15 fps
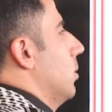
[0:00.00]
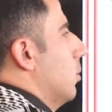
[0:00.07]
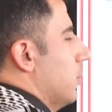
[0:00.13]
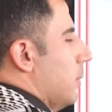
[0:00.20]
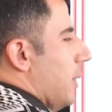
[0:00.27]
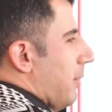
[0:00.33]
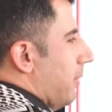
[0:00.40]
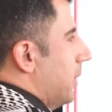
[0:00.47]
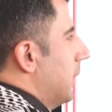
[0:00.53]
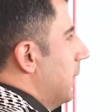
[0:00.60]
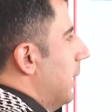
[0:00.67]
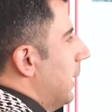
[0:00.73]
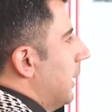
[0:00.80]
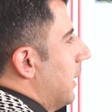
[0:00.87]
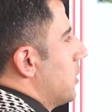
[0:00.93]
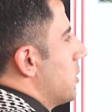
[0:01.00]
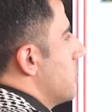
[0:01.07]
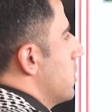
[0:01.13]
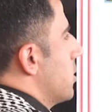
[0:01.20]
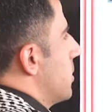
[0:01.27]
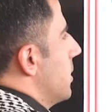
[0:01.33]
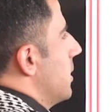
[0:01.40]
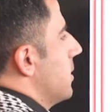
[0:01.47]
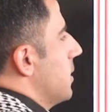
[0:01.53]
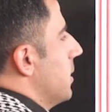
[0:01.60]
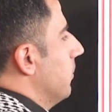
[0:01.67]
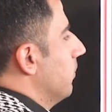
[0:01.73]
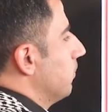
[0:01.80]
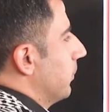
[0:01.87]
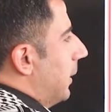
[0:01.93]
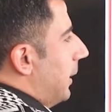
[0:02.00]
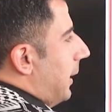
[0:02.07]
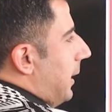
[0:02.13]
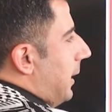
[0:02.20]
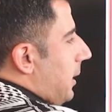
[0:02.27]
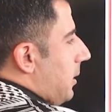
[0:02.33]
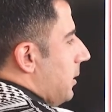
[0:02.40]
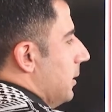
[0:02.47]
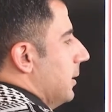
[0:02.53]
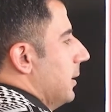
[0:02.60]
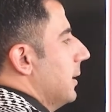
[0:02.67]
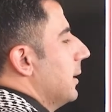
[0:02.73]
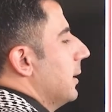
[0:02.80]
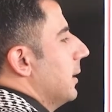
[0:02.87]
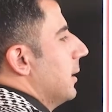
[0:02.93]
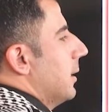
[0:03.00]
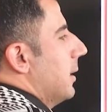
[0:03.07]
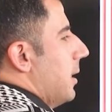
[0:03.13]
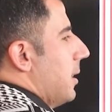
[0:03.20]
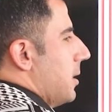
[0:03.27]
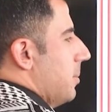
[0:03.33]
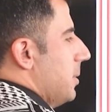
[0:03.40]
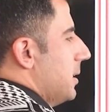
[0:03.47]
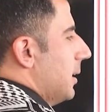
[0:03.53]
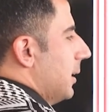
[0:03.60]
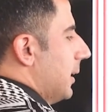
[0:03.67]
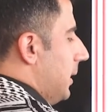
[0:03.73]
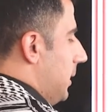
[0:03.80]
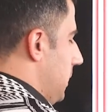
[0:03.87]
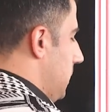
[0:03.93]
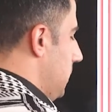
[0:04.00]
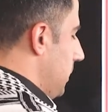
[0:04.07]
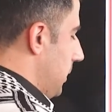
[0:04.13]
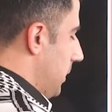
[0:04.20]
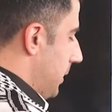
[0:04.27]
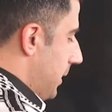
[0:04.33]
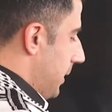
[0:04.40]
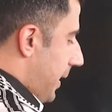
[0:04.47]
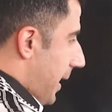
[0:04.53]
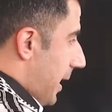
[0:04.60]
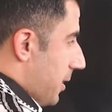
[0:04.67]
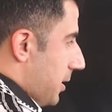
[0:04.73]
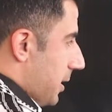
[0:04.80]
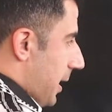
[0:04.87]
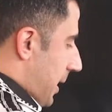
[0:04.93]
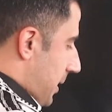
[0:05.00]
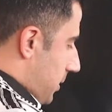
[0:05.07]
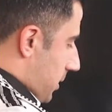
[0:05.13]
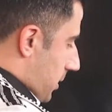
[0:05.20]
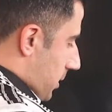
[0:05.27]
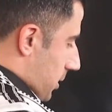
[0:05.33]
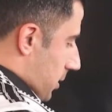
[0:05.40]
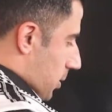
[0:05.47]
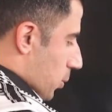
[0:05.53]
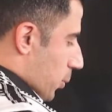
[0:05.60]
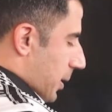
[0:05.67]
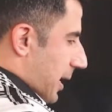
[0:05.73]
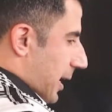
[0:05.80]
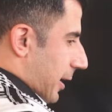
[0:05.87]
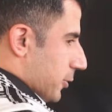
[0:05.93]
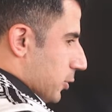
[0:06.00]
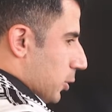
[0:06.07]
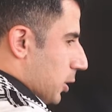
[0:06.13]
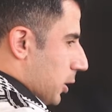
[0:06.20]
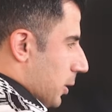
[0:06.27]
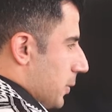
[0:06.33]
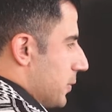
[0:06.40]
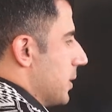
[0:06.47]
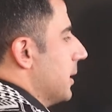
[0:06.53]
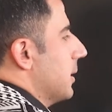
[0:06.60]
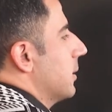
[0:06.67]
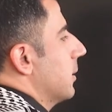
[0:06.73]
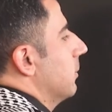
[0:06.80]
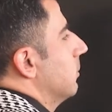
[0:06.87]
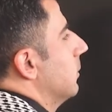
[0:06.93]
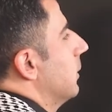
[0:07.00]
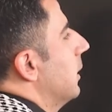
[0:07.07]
We have it in English, it's easy. G, in the middle G, at the end. We have to close it.